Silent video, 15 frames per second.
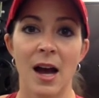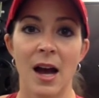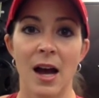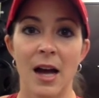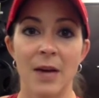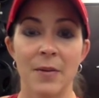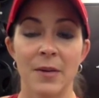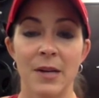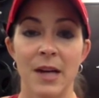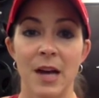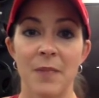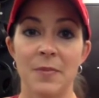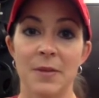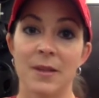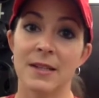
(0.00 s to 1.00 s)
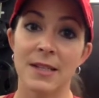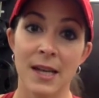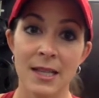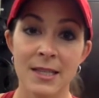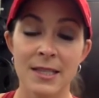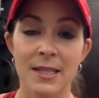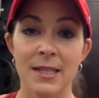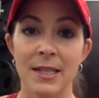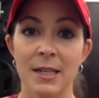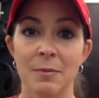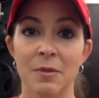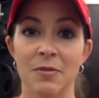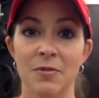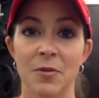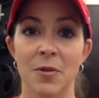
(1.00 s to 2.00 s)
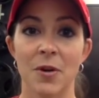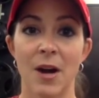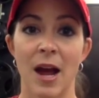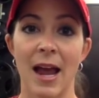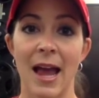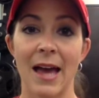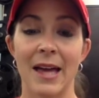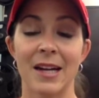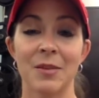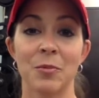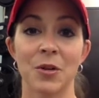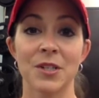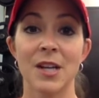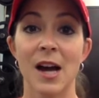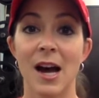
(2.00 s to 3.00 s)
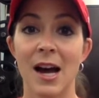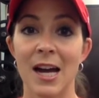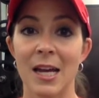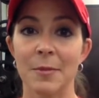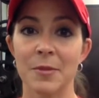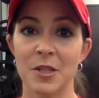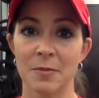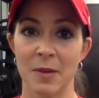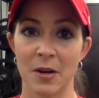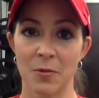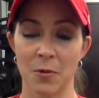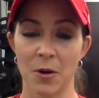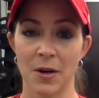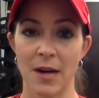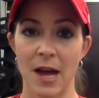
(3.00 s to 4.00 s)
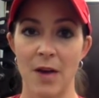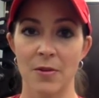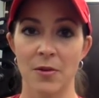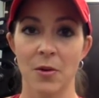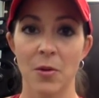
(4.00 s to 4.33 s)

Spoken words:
I would up the intensity before I added more time to my workout,